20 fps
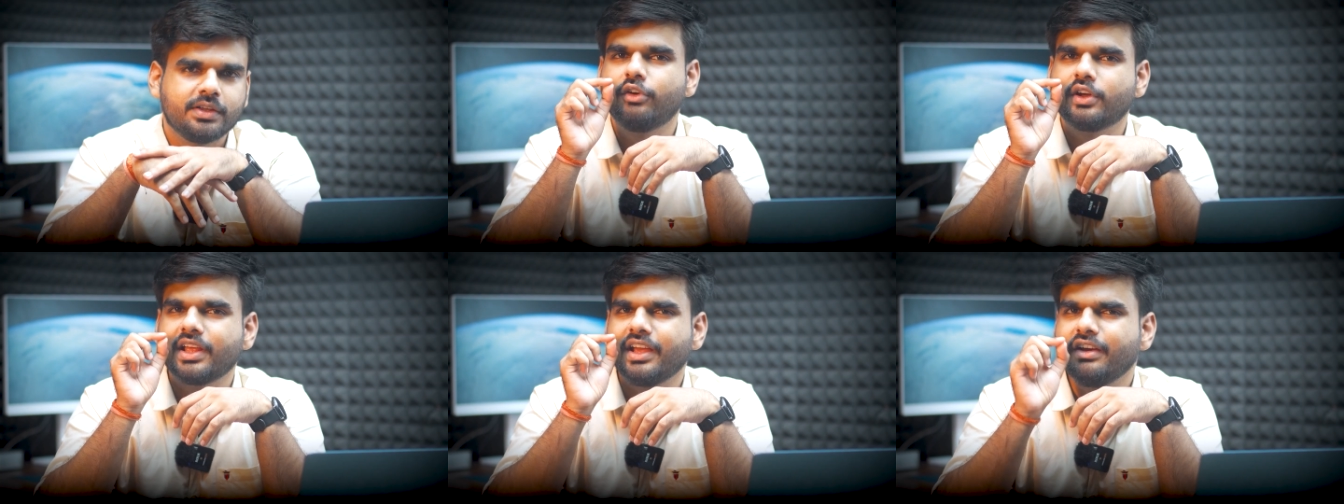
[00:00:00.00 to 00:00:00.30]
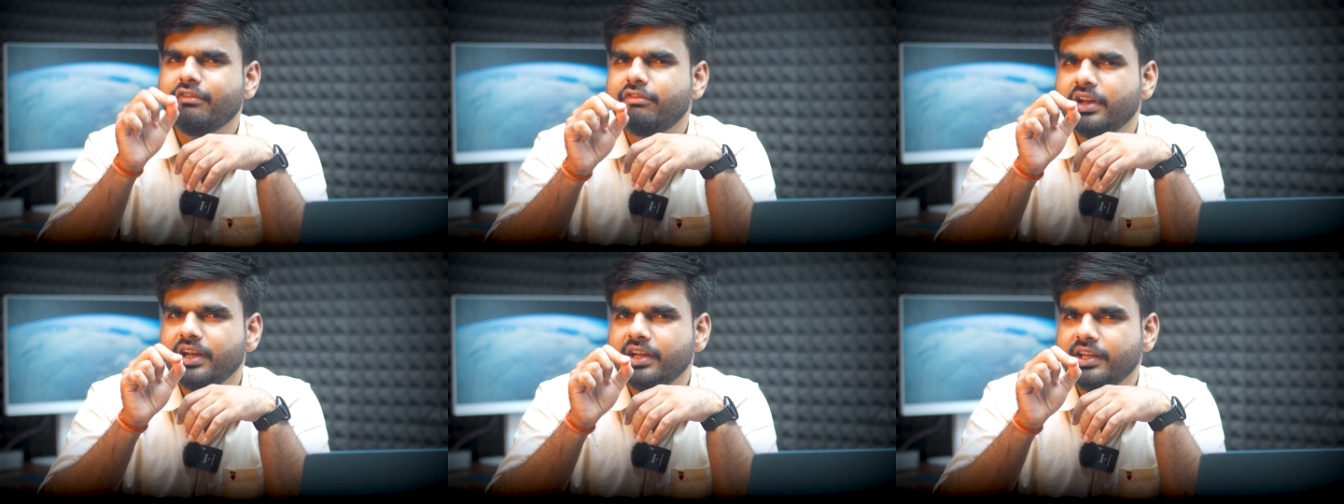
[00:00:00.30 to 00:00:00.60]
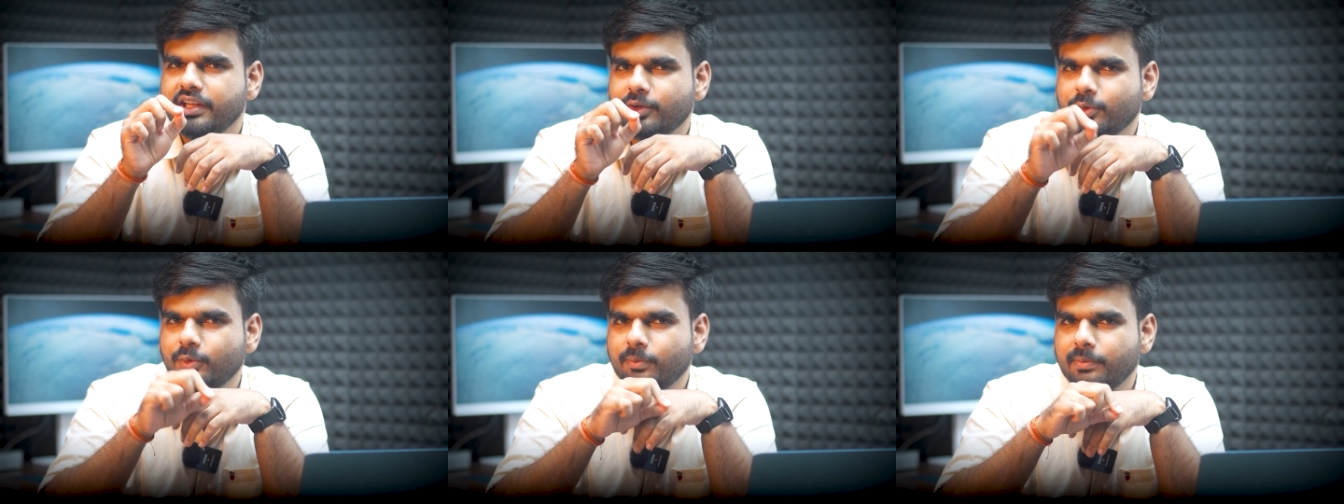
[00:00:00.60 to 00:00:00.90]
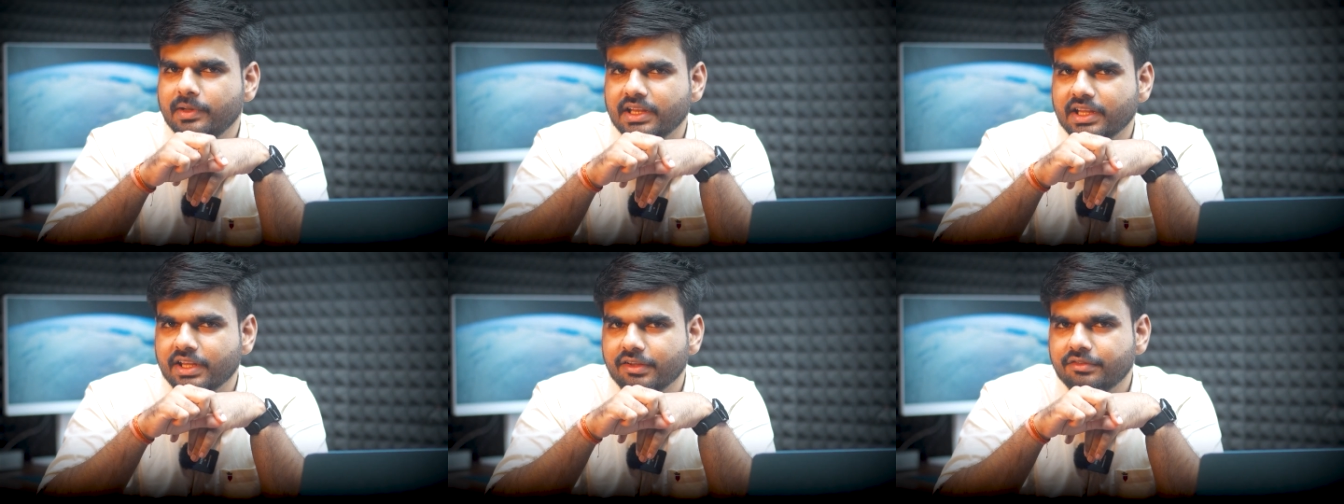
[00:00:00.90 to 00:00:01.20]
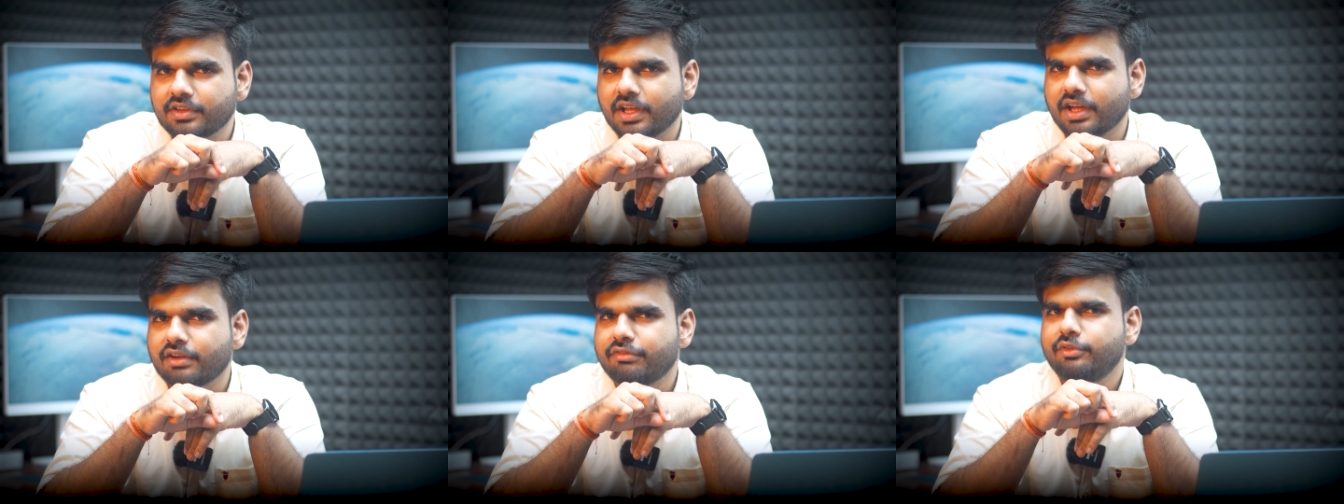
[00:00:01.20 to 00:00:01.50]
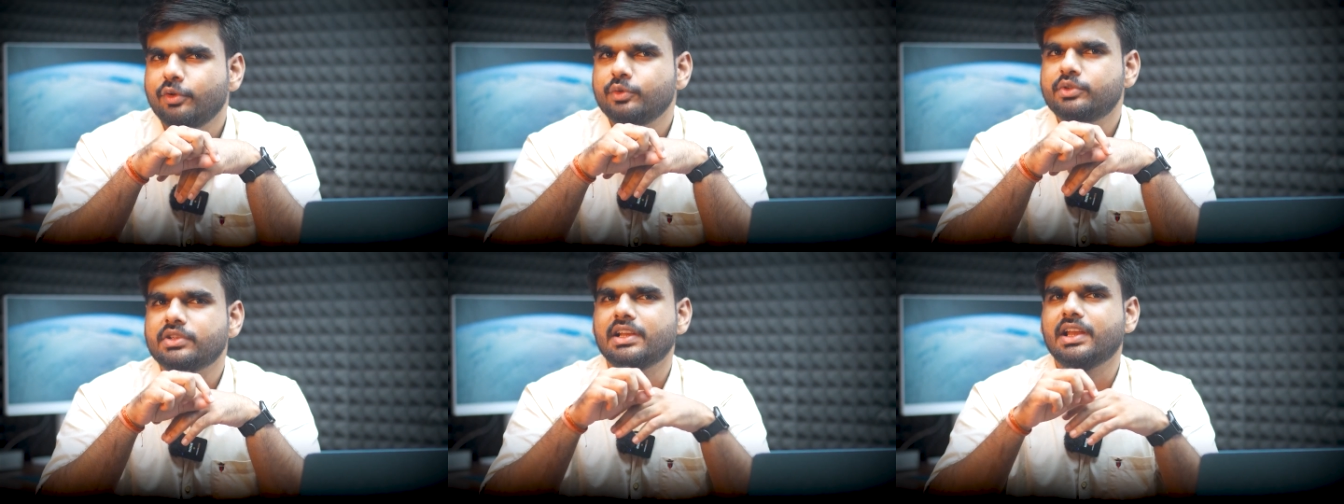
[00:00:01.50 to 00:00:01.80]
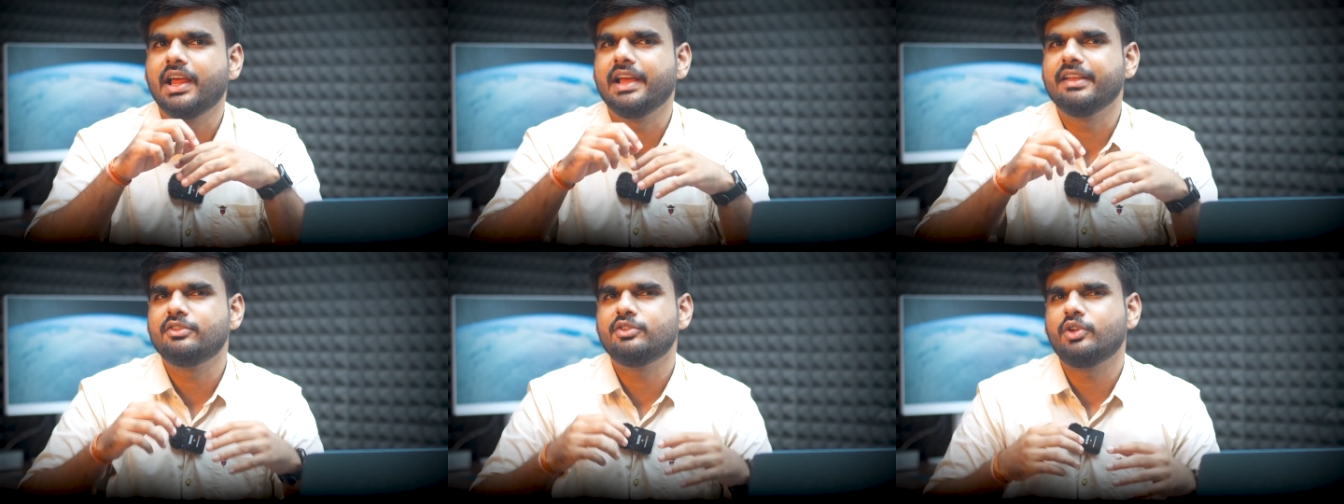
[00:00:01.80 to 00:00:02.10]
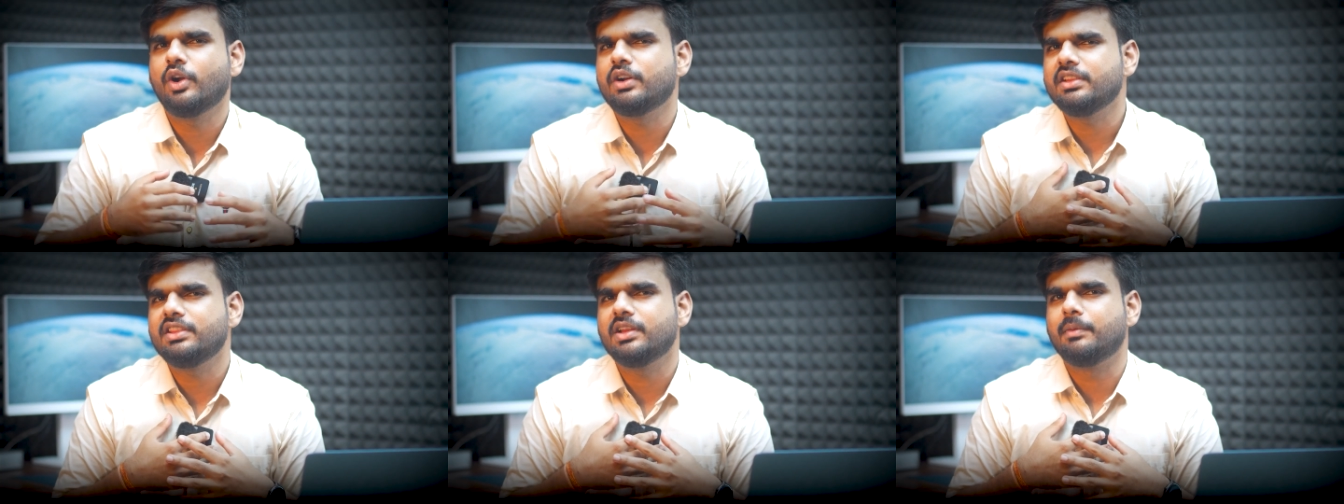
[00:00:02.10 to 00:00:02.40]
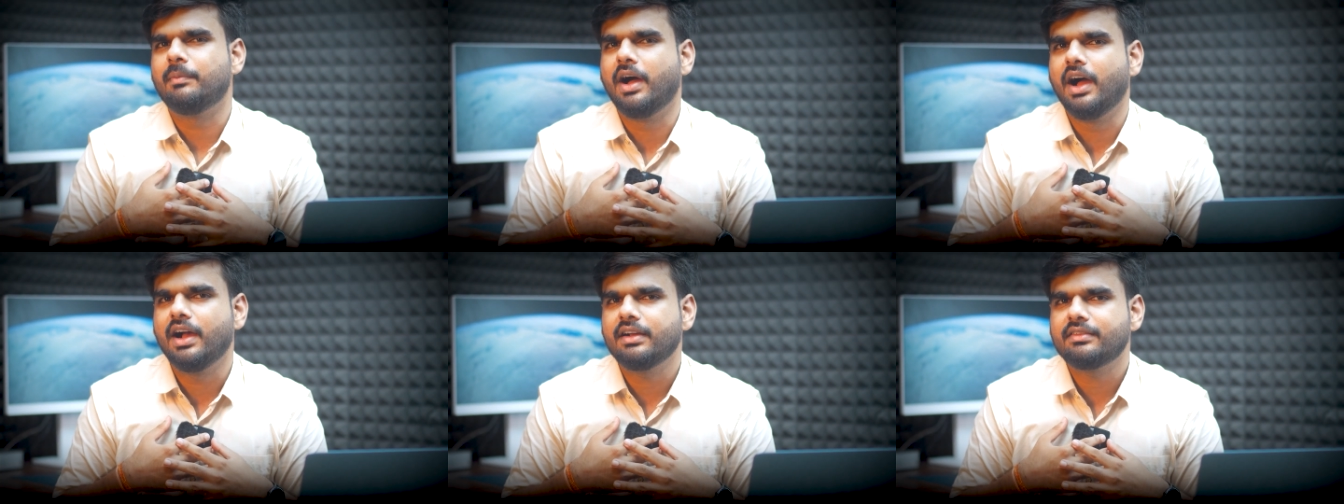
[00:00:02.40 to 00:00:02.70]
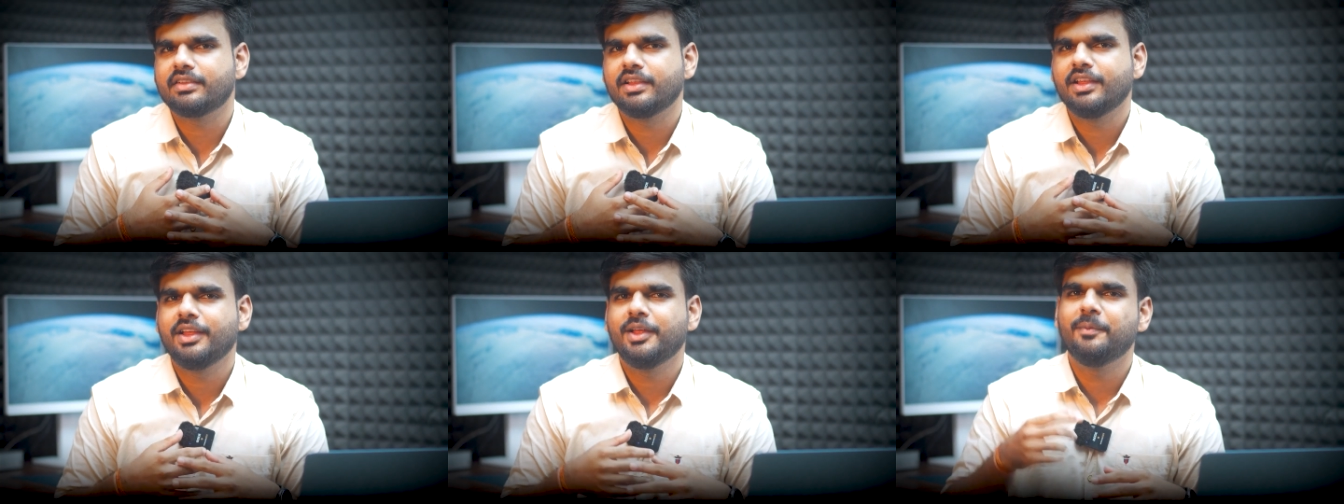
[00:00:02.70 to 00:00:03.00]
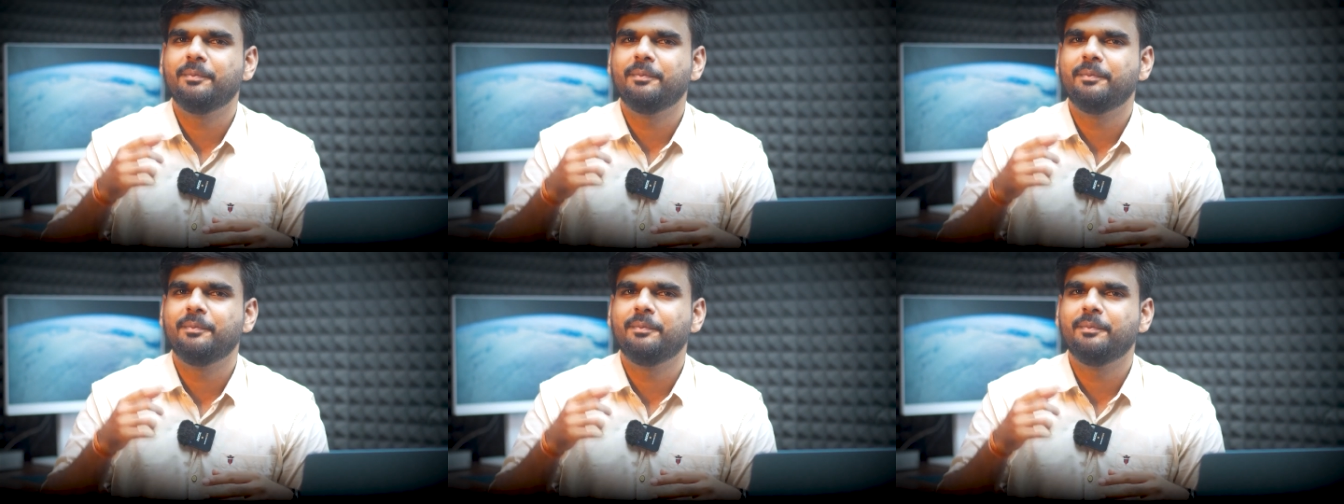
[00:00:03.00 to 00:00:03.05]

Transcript: For every Indian who believes our future lies not in the marks,